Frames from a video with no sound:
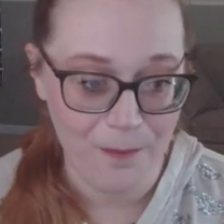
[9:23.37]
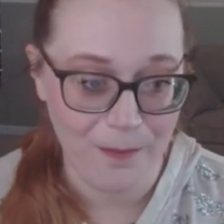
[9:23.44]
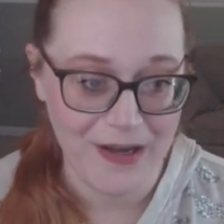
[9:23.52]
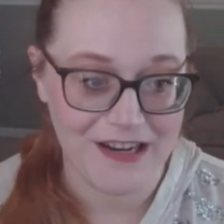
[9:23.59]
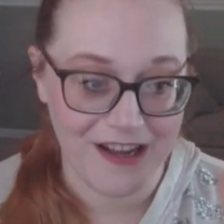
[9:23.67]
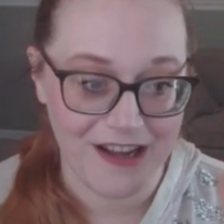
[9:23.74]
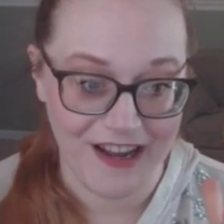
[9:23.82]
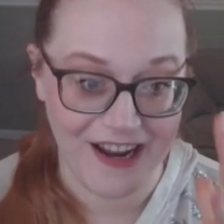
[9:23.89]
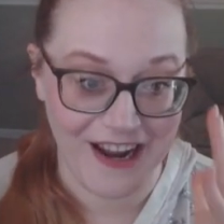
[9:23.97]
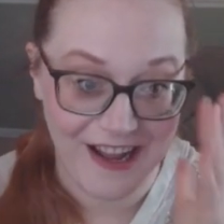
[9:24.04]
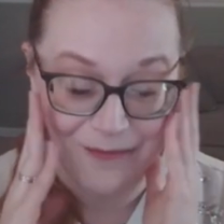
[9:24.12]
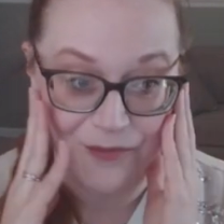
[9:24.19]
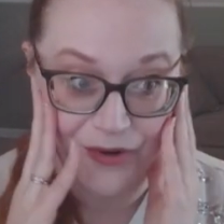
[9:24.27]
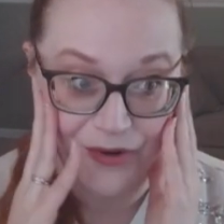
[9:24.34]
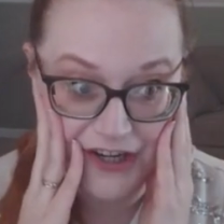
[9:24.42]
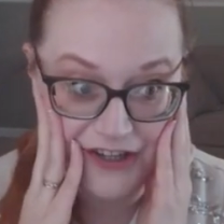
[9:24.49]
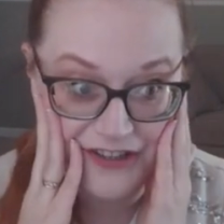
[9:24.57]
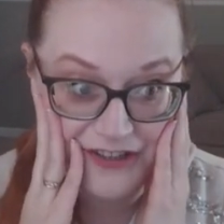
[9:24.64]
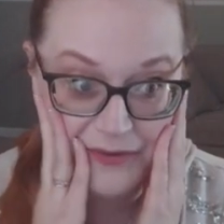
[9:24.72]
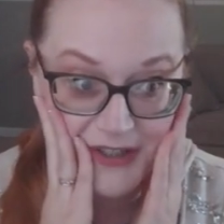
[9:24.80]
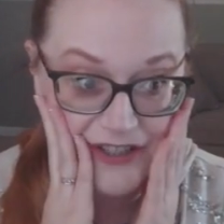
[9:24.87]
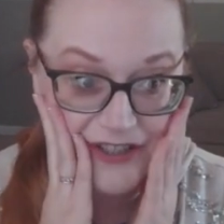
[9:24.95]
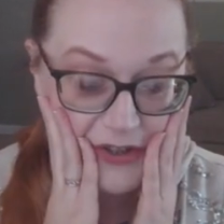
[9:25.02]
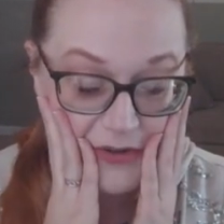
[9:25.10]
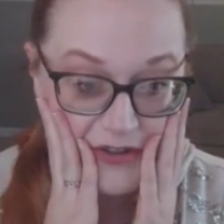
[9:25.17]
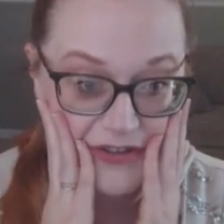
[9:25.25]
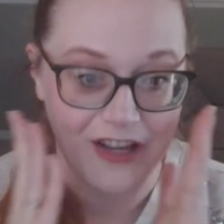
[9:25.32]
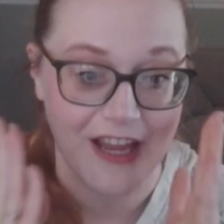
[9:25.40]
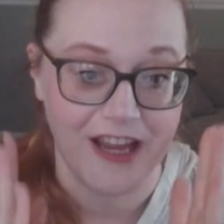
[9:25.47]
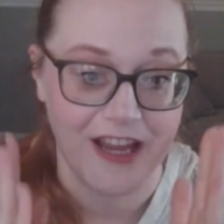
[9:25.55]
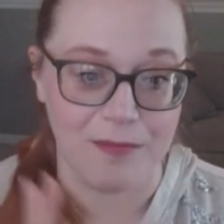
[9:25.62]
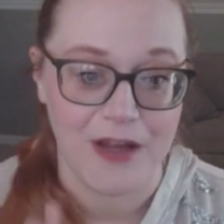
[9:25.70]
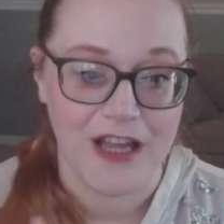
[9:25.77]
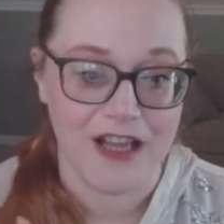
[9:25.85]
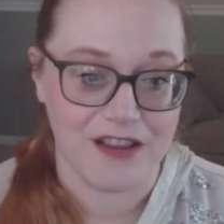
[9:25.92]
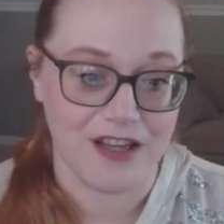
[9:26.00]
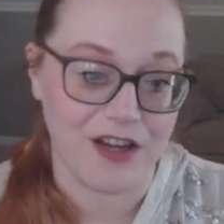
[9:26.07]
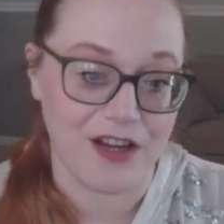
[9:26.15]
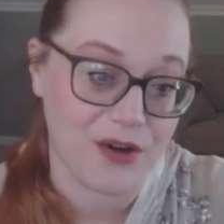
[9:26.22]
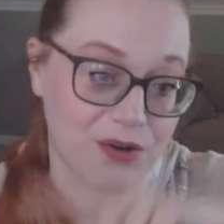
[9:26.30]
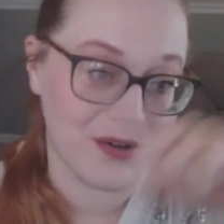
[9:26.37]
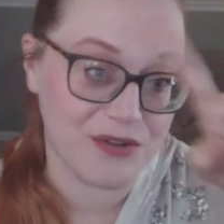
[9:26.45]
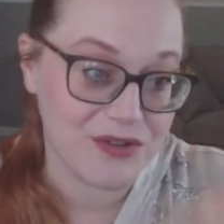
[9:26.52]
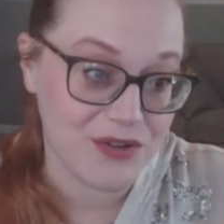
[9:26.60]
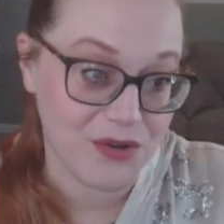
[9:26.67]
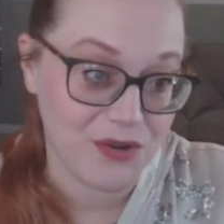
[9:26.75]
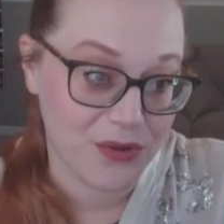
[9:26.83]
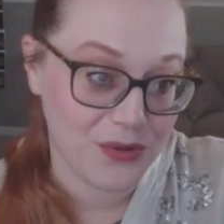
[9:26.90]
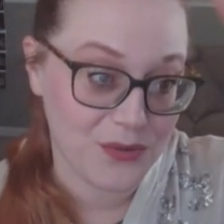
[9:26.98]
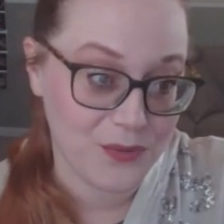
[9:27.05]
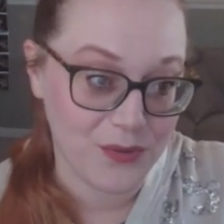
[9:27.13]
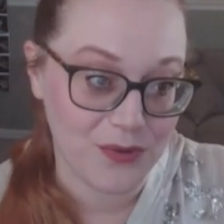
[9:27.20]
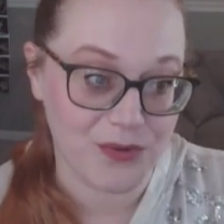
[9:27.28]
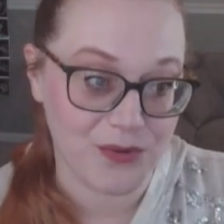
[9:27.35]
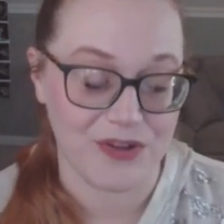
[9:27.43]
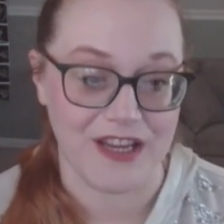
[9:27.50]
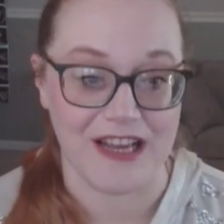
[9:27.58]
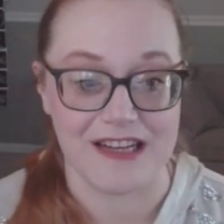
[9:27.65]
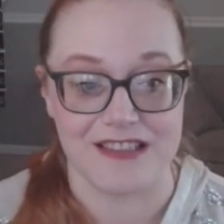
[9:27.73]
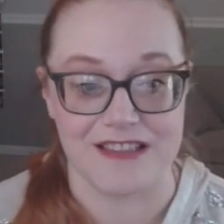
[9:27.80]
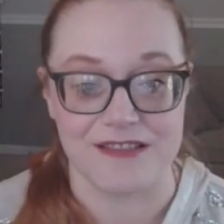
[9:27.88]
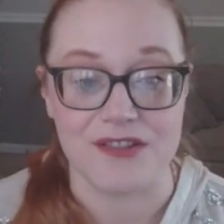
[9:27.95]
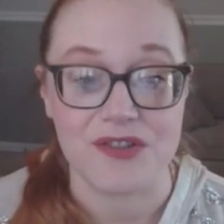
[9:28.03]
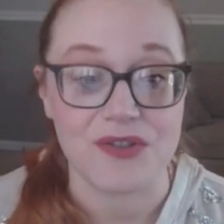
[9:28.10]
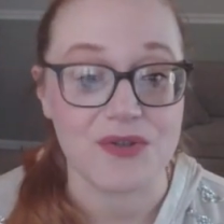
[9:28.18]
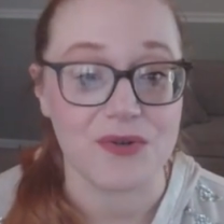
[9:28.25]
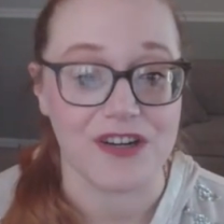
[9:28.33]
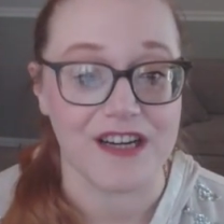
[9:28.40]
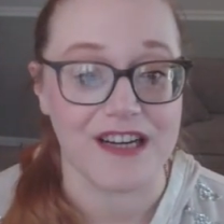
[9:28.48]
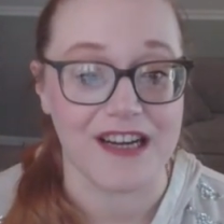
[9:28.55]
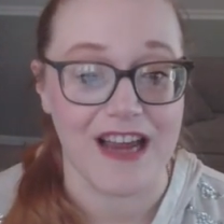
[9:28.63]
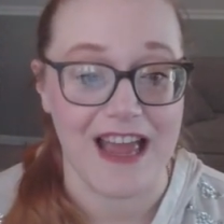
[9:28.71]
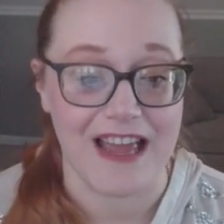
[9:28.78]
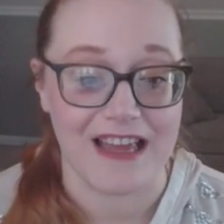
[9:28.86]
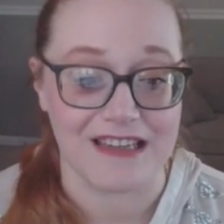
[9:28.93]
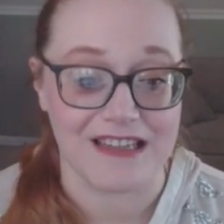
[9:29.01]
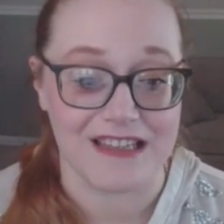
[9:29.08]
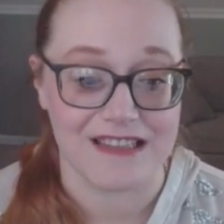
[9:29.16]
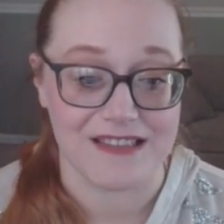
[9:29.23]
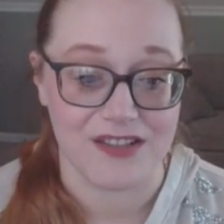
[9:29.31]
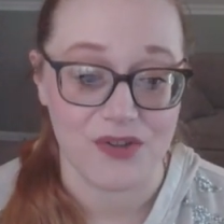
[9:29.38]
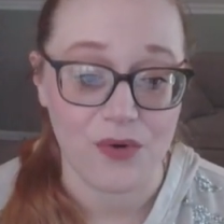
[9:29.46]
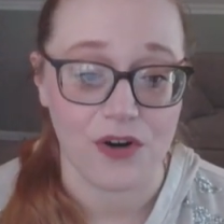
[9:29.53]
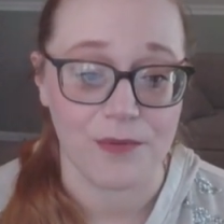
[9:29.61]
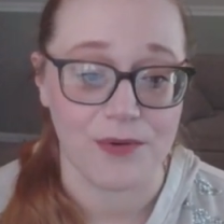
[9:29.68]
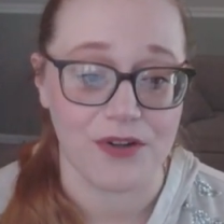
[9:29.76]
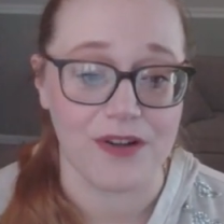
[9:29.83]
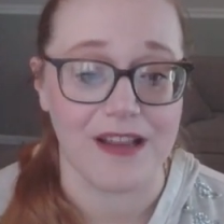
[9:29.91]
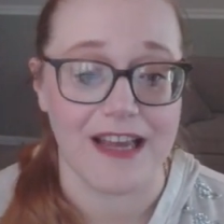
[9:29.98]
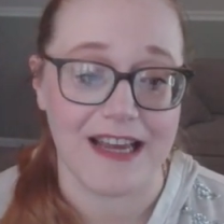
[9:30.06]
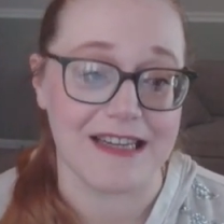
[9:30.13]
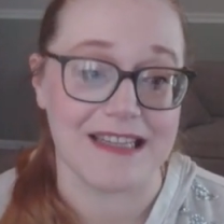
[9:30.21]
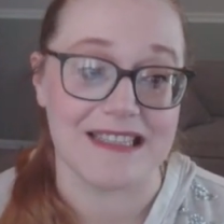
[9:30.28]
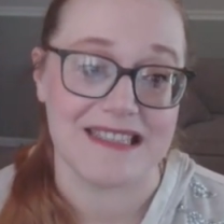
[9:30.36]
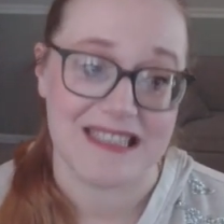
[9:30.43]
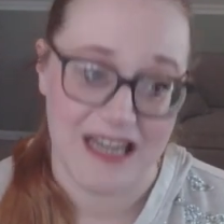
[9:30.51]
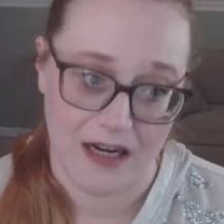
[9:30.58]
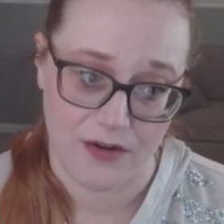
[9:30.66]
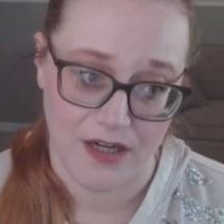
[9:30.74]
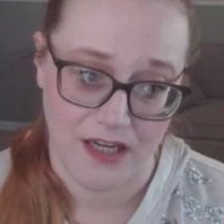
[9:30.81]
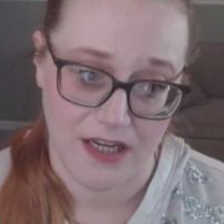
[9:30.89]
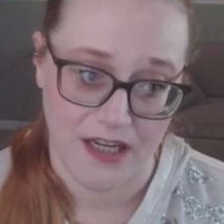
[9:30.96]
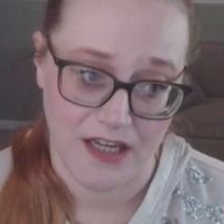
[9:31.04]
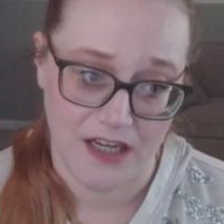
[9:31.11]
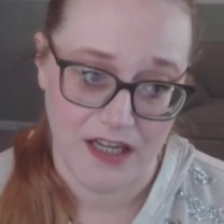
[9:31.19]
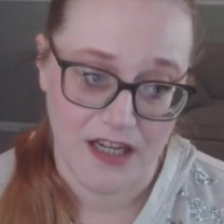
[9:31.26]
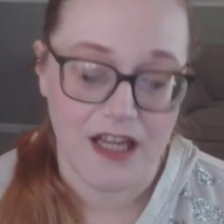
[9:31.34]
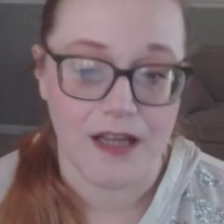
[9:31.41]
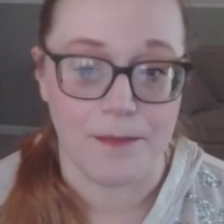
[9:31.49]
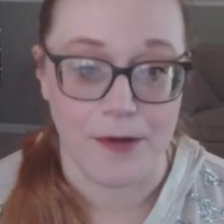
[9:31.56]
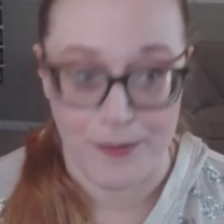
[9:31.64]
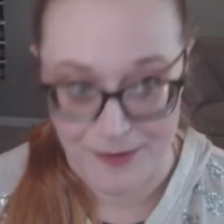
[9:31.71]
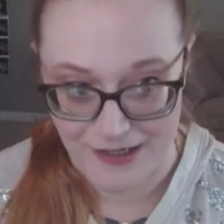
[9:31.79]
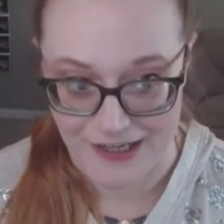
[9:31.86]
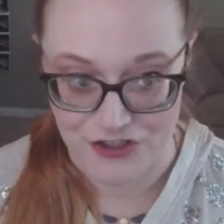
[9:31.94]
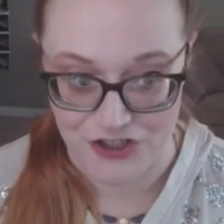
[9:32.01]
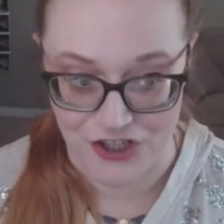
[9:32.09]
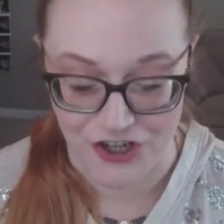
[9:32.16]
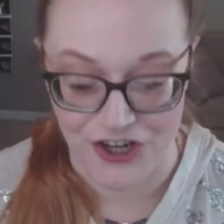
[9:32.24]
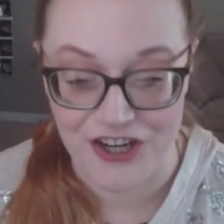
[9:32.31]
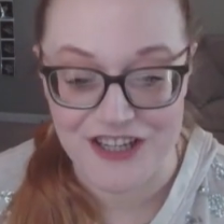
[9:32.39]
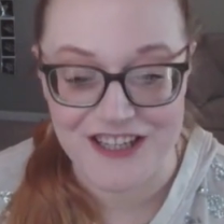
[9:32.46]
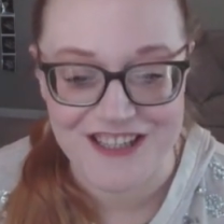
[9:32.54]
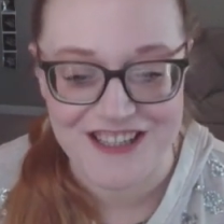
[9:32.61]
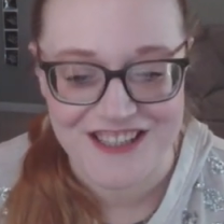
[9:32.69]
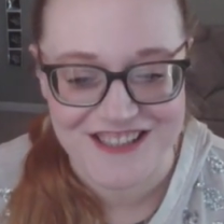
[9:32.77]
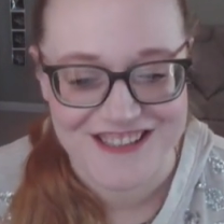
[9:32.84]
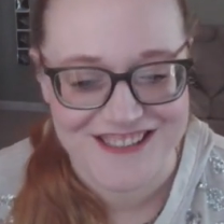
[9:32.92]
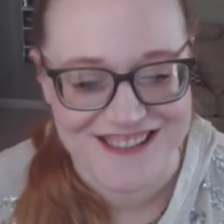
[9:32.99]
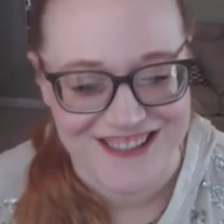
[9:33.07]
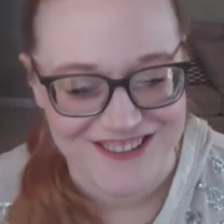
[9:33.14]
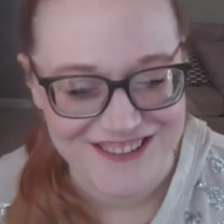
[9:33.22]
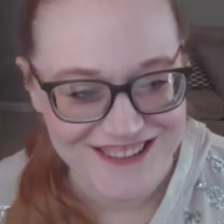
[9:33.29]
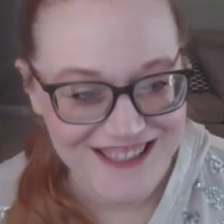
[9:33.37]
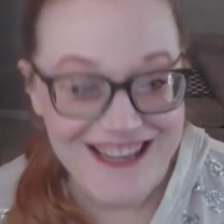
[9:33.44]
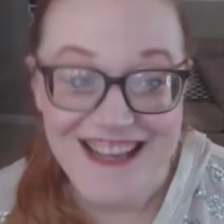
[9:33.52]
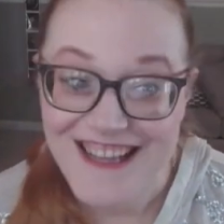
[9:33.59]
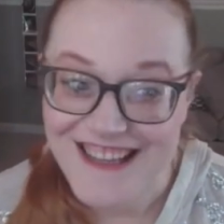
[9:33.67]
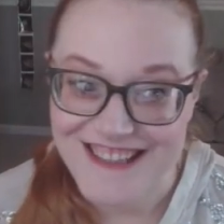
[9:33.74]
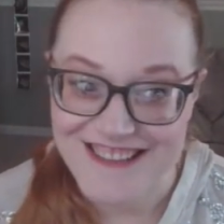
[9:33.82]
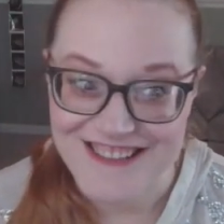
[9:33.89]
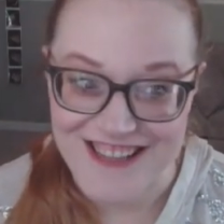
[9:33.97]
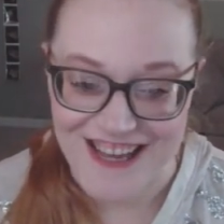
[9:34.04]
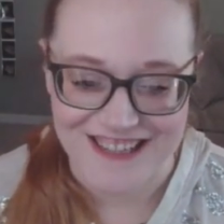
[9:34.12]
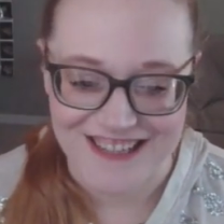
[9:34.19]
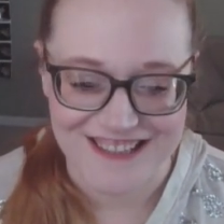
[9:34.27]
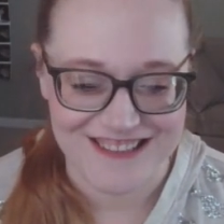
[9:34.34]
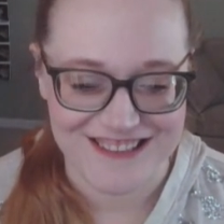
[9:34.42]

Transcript: But I'm working on this really cute little game that goes through the Exodus story, and it's adorable, and it's not ready yet. Maybe next year. So there's that.